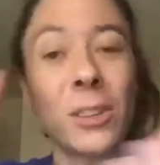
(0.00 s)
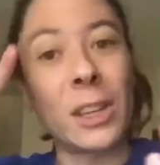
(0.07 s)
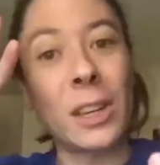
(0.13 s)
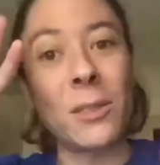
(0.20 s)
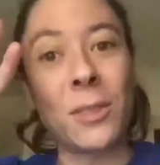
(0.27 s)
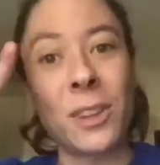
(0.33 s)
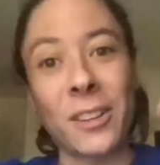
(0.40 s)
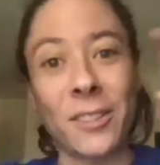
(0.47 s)

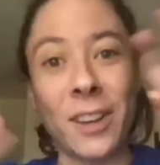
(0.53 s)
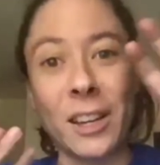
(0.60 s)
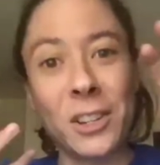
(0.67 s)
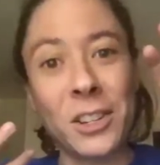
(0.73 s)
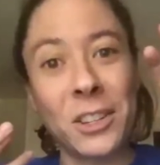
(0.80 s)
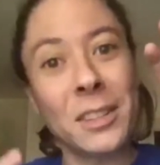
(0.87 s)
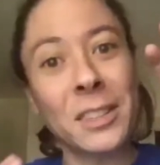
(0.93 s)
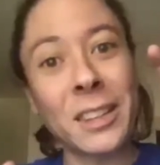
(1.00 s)

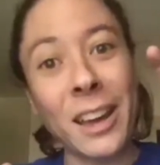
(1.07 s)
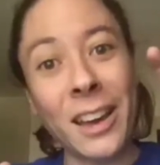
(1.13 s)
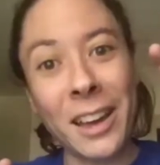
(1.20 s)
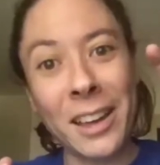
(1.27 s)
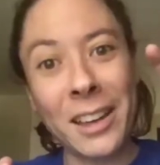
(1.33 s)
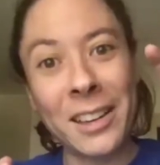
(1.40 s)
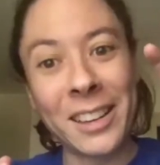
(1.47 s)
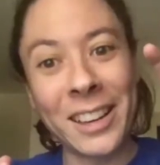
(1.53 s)
rearrange the sky
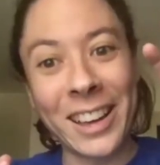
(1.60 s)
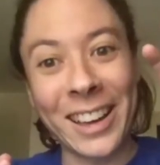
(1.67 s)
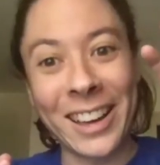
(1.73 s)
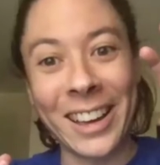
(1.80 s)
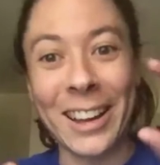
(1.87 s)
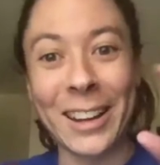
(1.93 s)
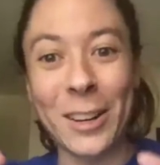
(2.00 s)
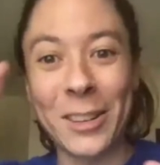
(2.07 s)

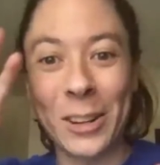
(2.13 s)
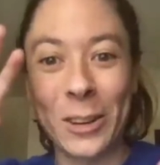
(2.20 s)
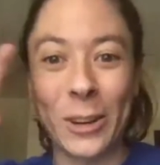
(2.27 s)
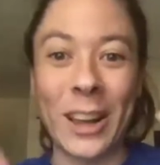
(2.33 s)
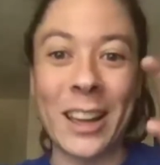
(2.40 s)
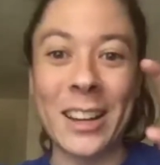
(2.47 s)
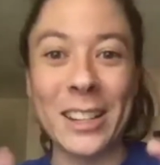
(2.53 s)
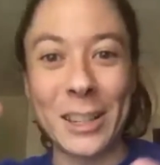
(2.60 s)
and right.
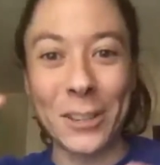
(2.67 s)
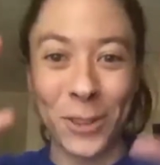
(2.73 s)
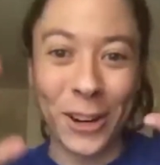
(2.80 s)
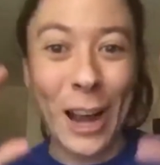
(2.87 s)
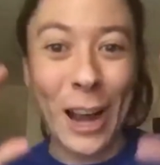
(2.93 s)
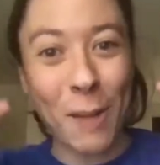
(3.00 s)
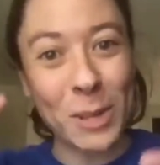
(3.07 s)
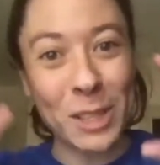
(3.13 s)
create different
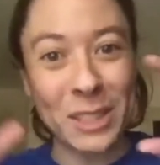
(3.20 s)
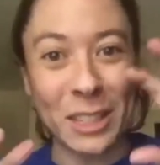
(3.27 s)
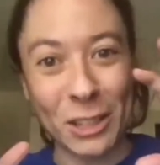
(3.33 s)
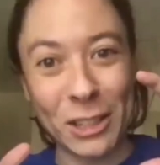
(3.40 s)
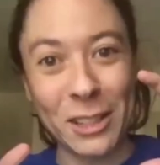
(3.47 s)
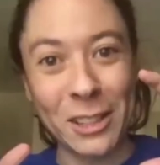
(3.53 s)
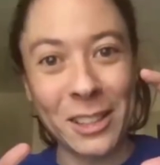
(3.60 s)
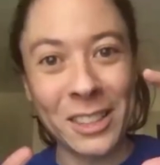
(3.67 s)

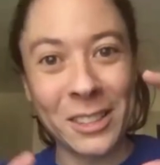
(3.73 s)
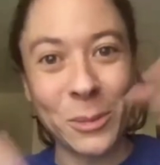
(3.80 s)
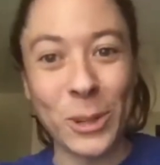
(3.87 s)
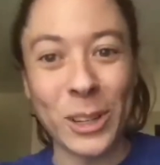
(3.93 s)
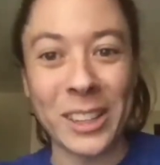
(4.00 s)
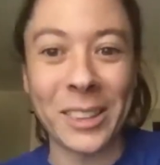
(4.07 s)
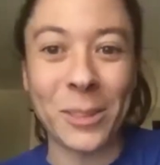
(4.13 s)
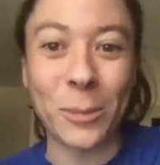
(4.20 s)
compositions
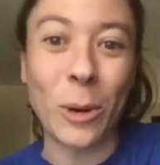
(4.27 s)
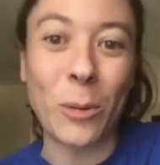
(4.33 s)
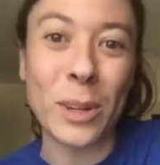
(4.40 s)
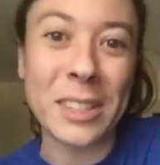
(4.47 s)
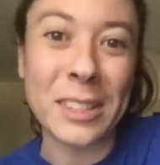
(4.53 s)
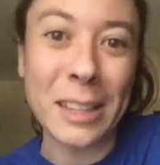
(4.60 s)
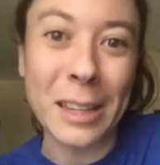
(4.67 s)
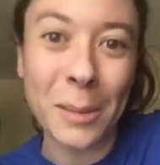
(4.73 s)
with what we
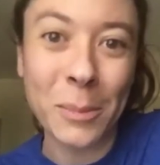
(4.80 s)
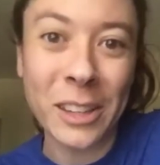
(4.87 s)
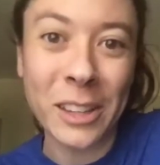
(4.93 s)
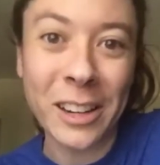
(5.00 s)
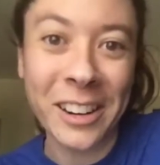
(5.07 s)
see up there